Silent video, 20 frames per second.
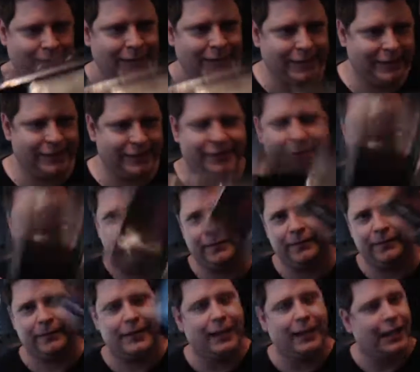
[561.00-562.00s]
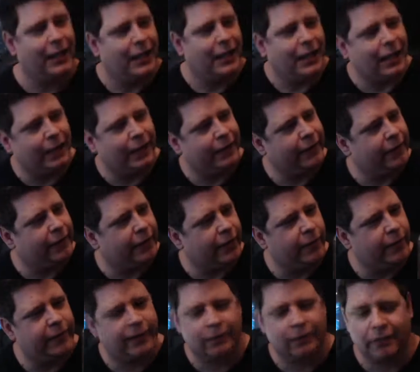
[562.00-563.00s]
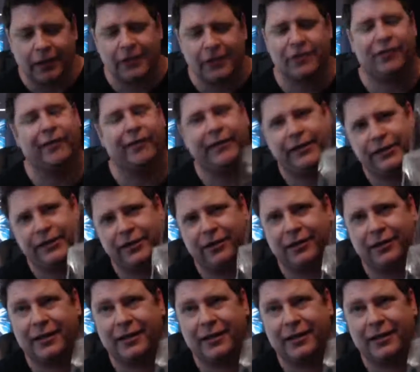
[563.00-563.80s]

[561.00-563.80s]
is I'm gonna go with the retro this year,